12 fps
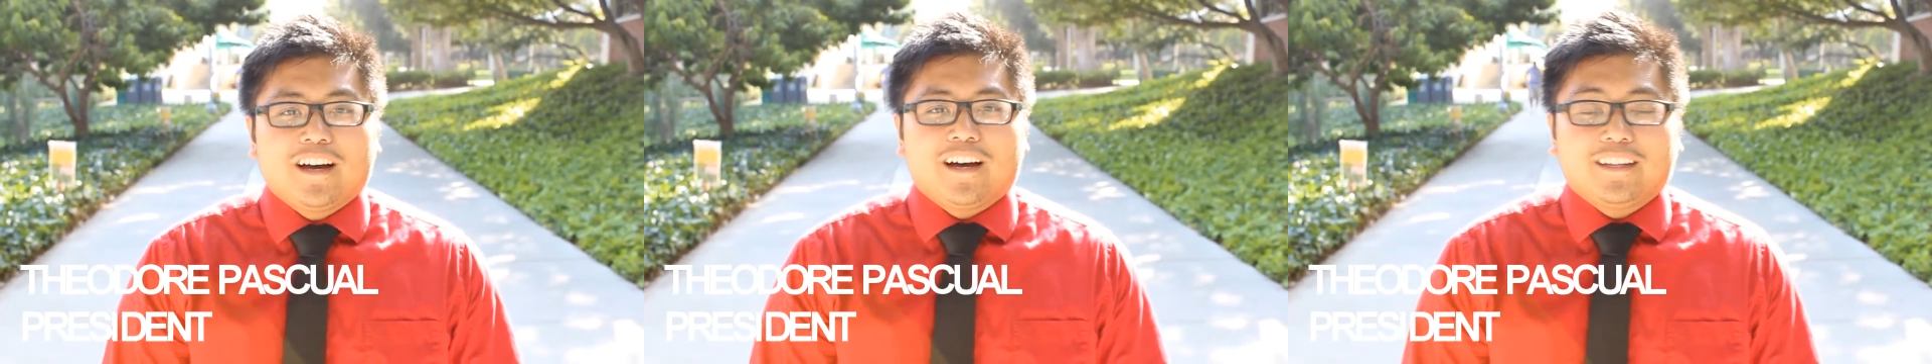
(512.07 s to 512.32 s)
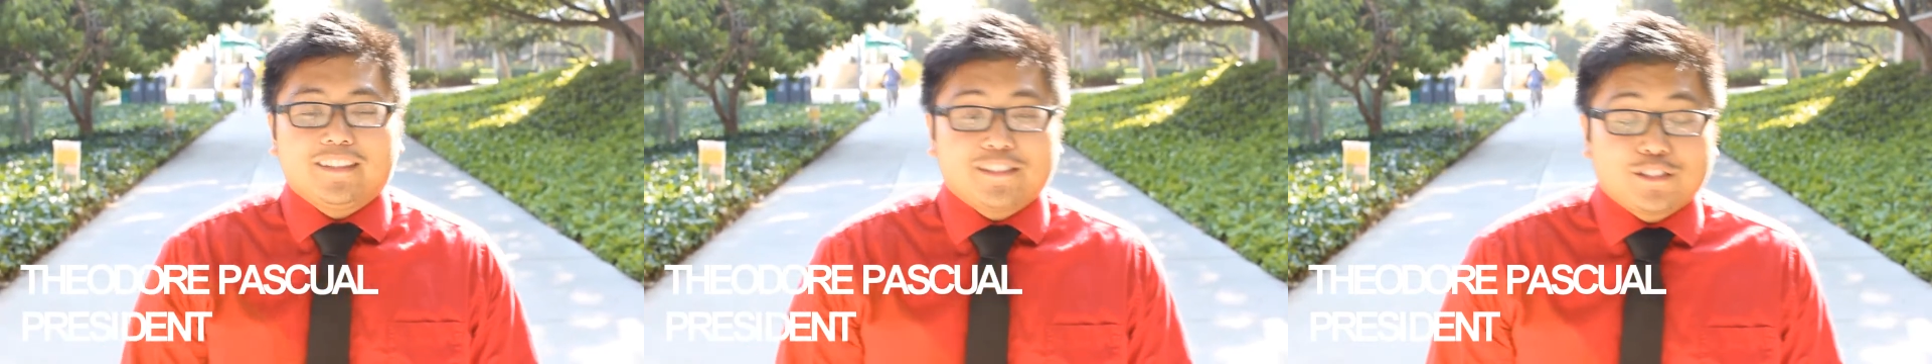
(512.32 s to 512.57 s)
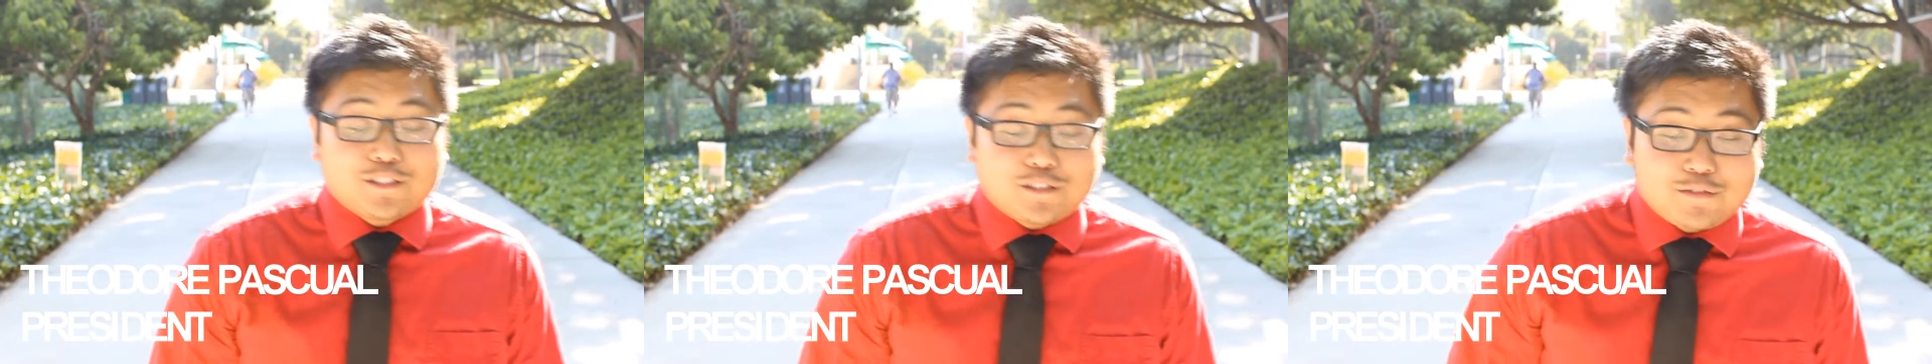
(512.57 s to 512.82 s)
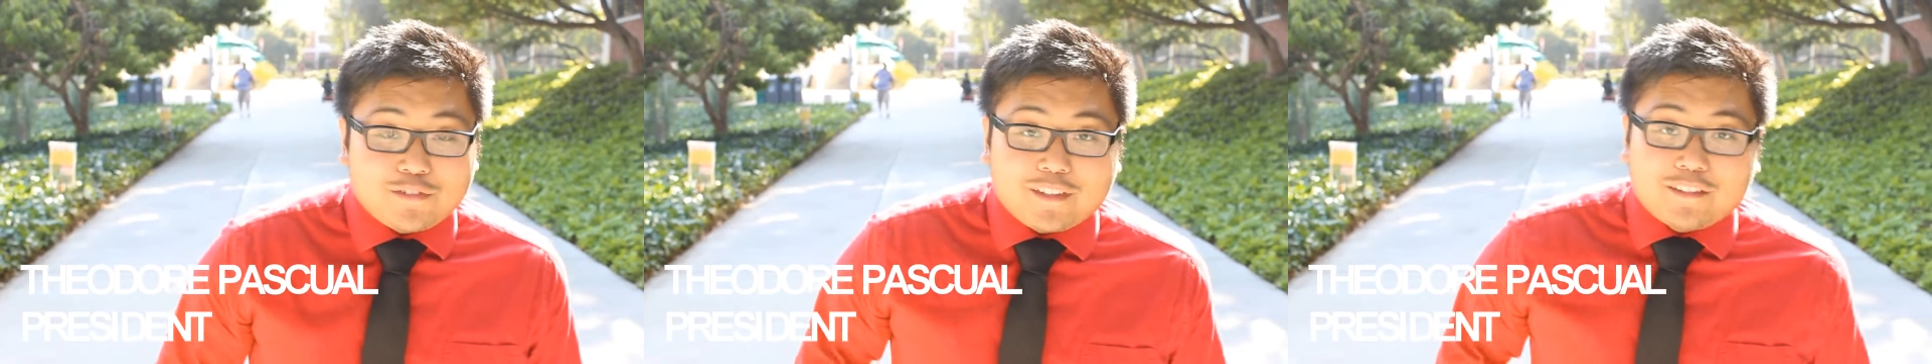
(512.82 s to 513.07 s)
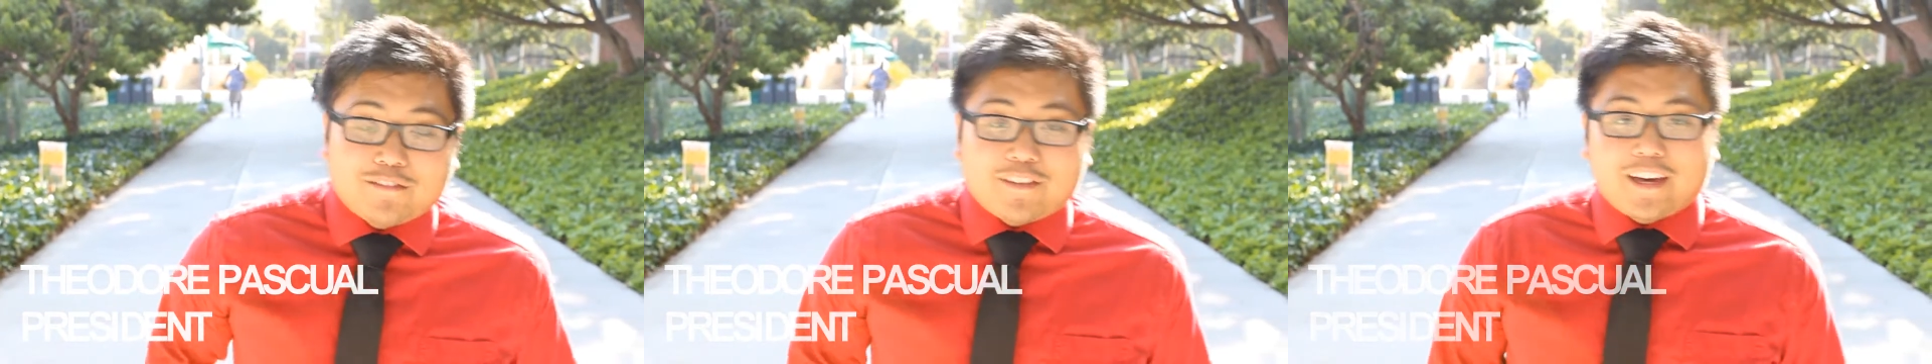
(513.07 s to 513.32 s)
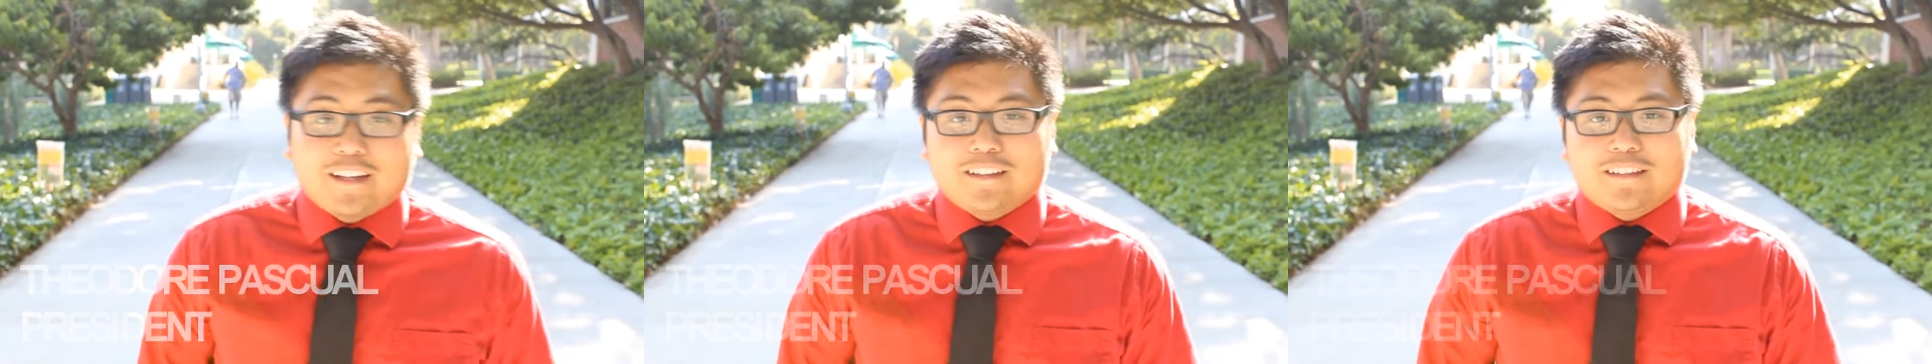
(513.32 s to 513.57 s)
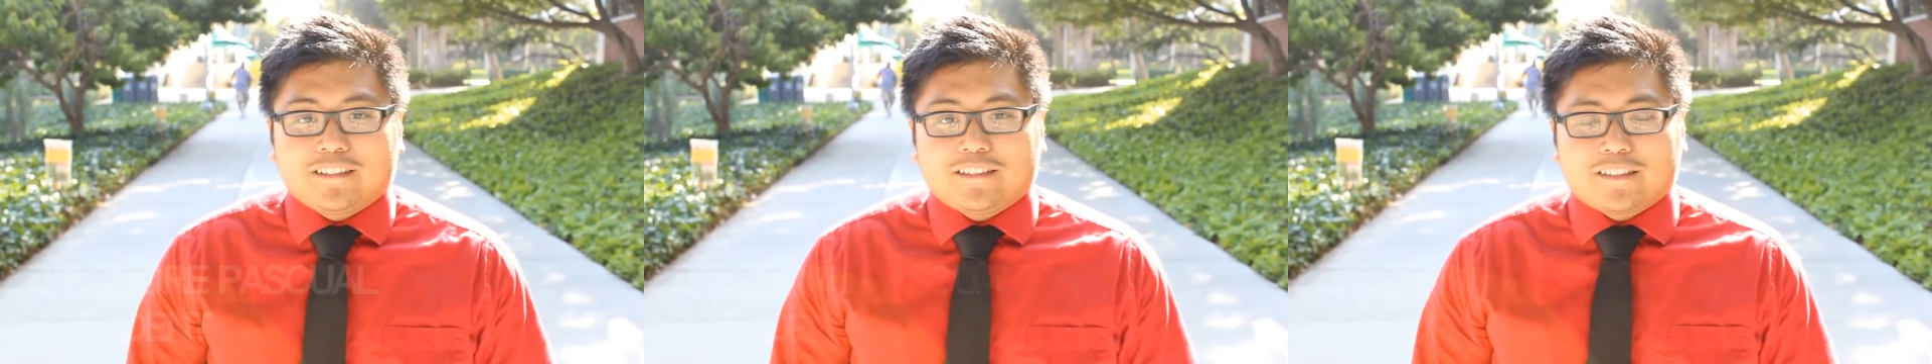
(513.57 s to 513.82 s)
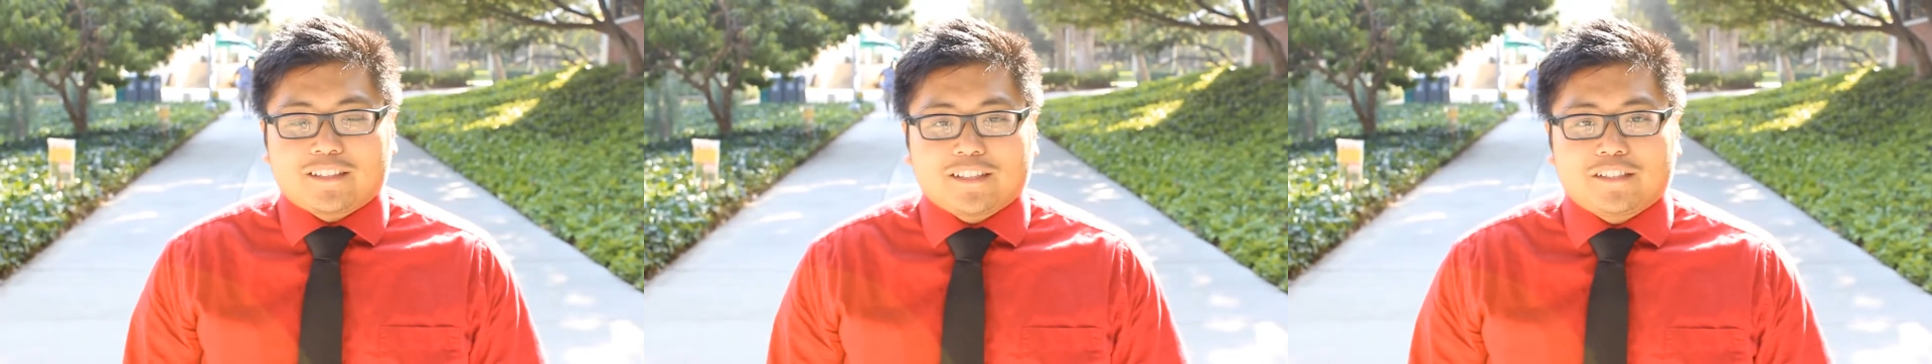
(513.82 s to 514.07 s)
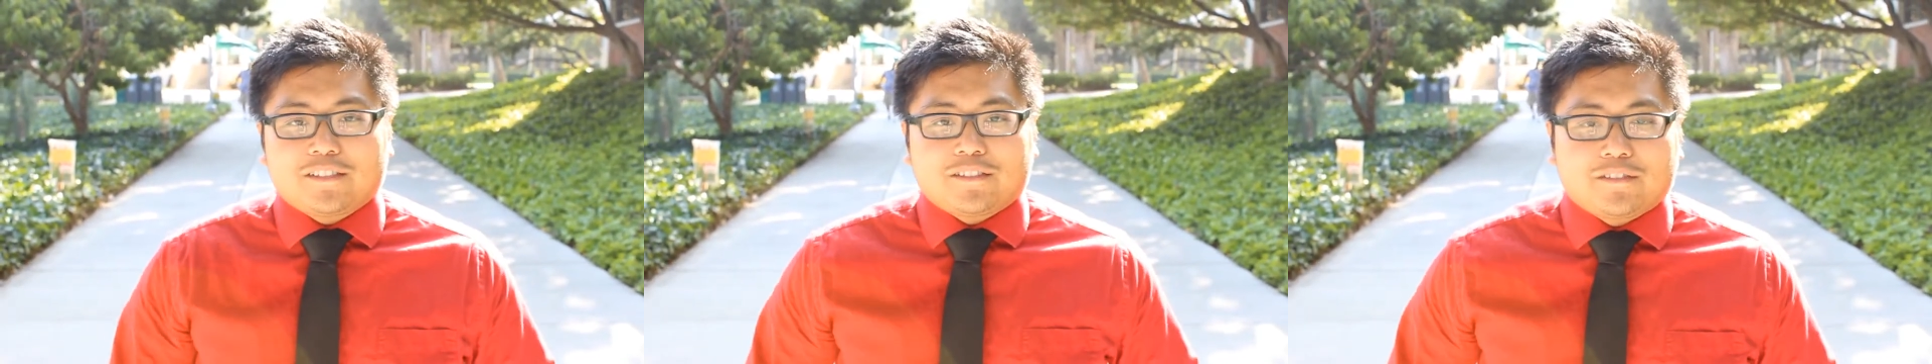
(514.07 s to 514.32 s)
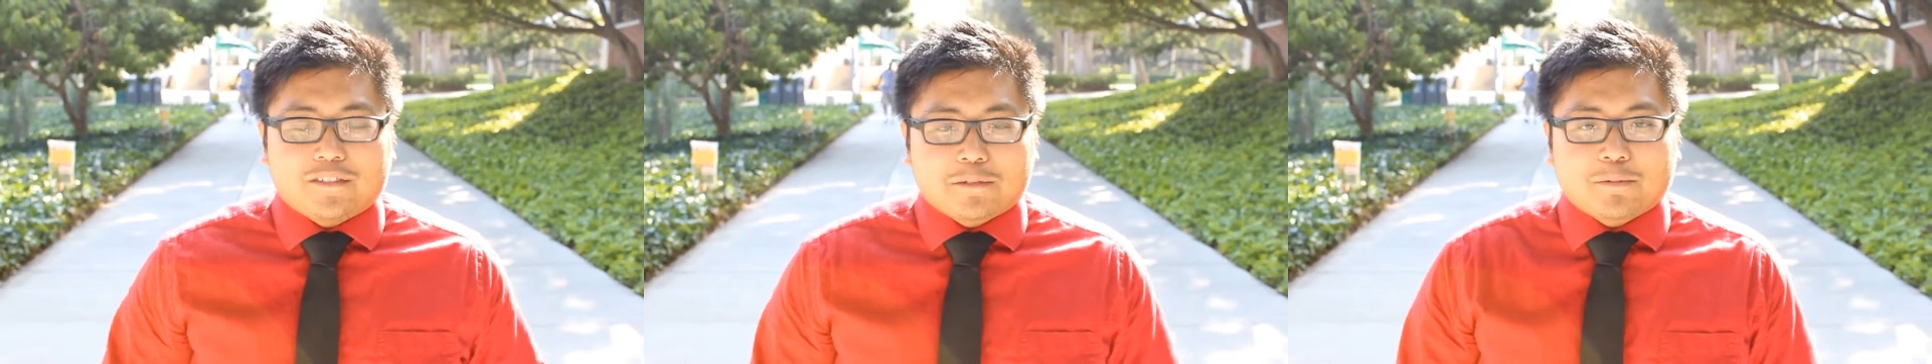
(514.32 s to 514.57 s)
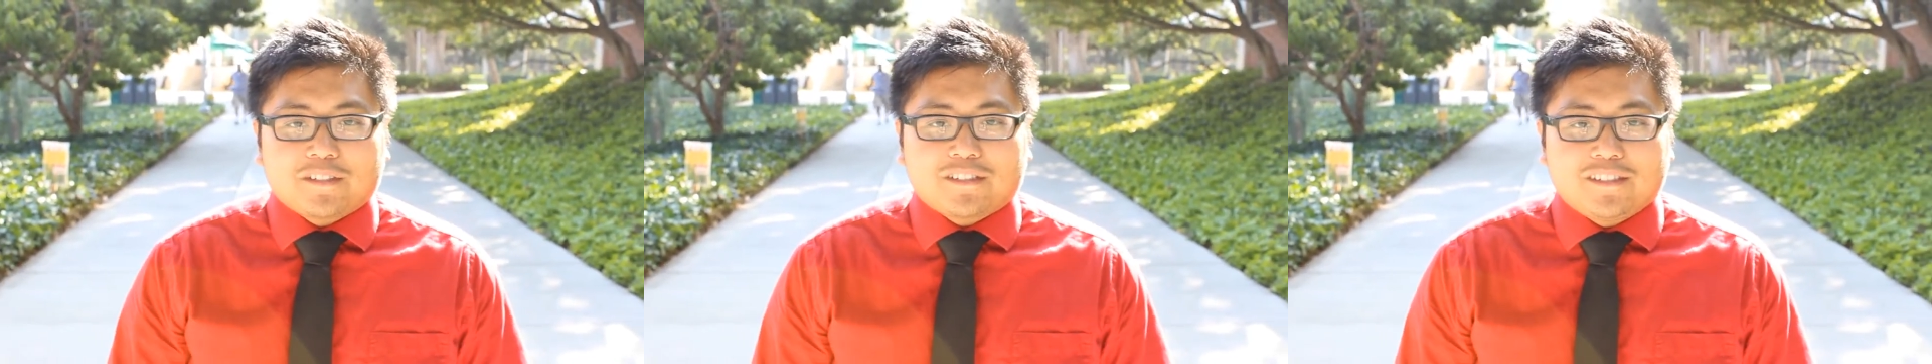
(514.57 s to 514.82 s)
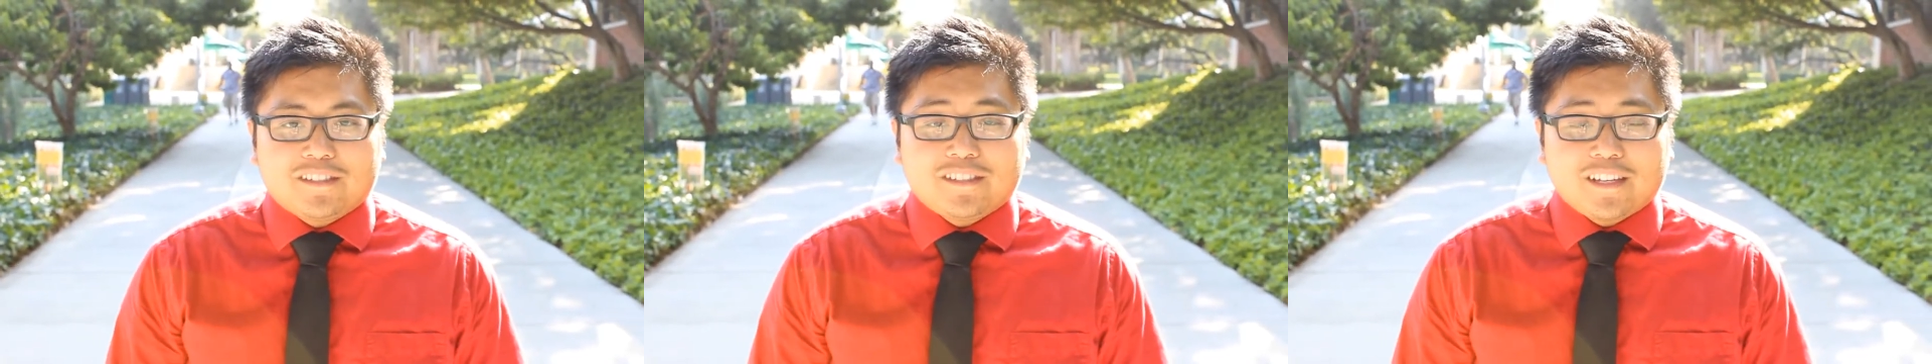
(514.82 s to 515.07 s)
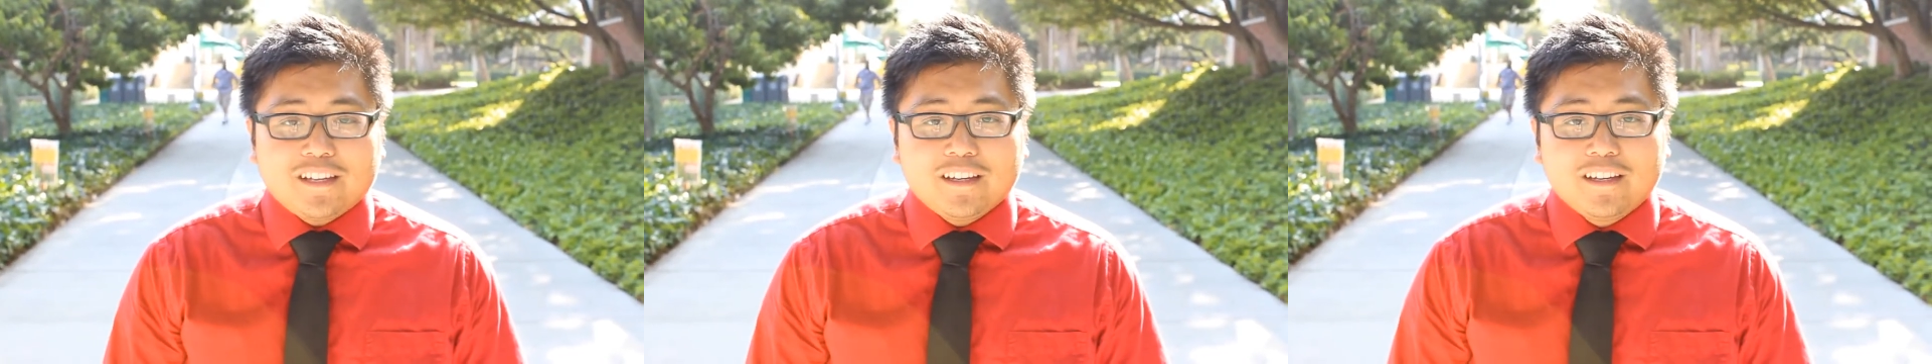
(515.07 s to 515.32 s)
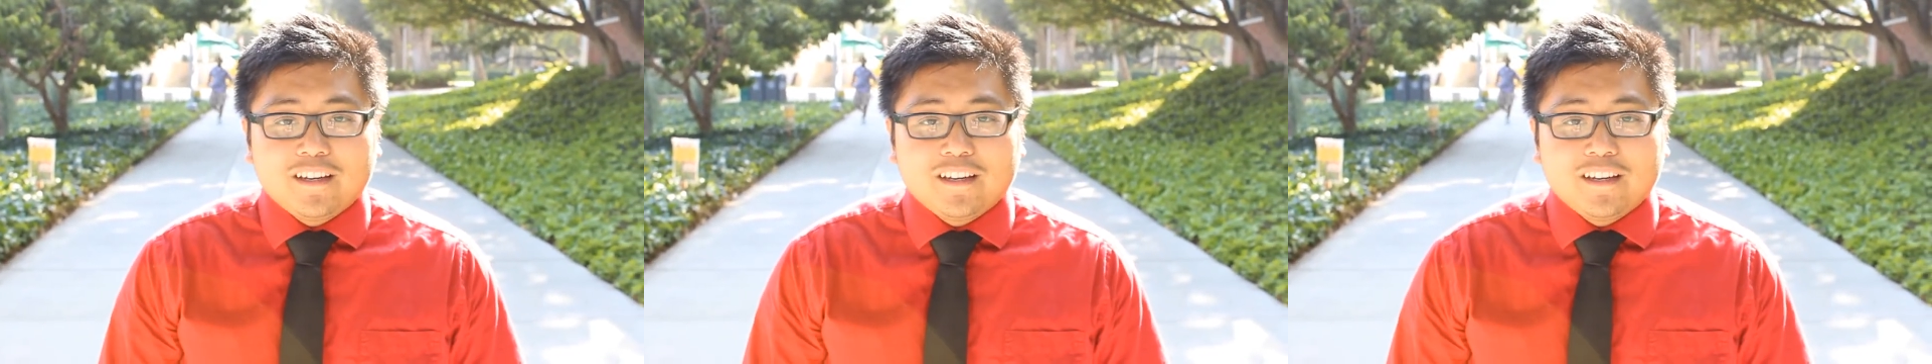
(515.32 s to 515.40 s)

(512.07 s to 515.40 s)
Uh, this is Tafi and Fat, the successors of this presidency.